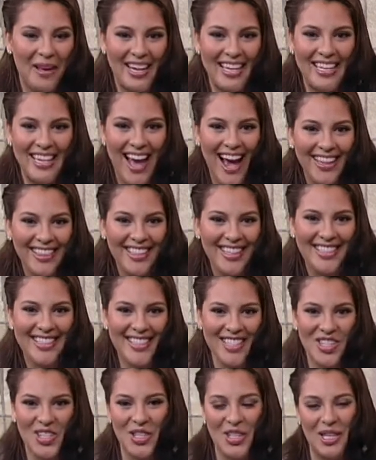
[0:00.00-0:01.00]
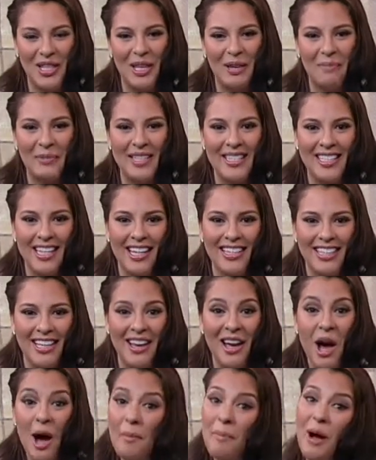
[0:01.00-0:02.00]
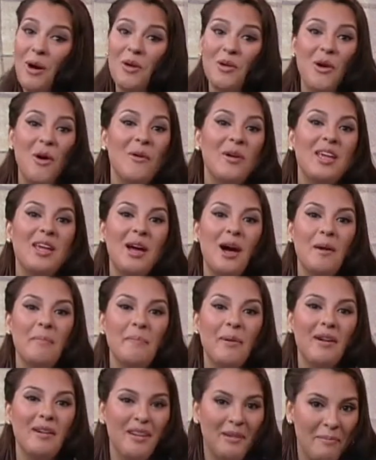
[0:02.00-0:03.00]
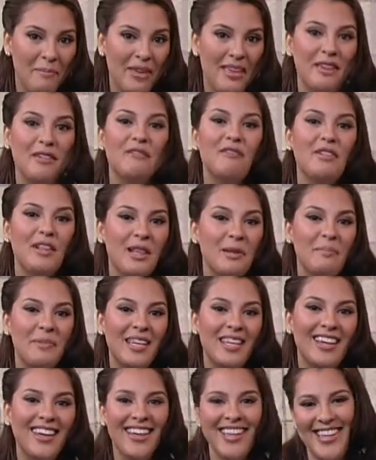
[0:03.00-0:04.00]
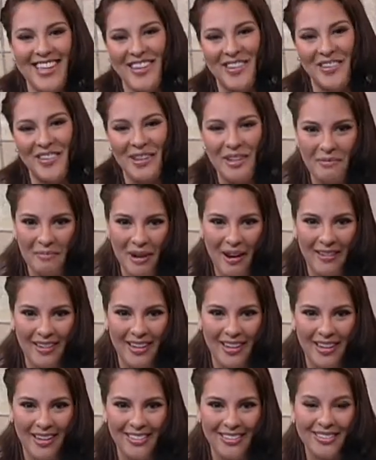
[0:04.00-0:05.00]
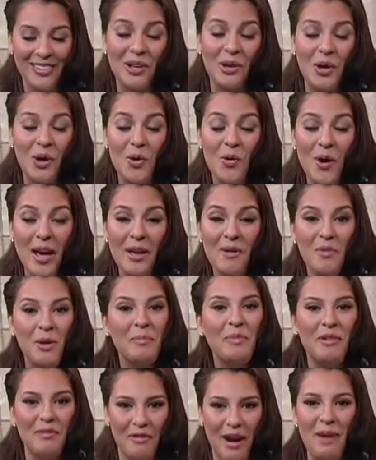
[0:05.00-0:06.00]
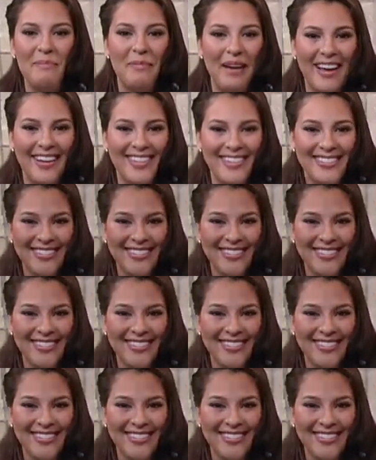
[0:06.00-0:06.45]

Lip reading: rin natin si Sheilah Pacete about growing up being Filipina here in America. Don't go away. We'll be right back.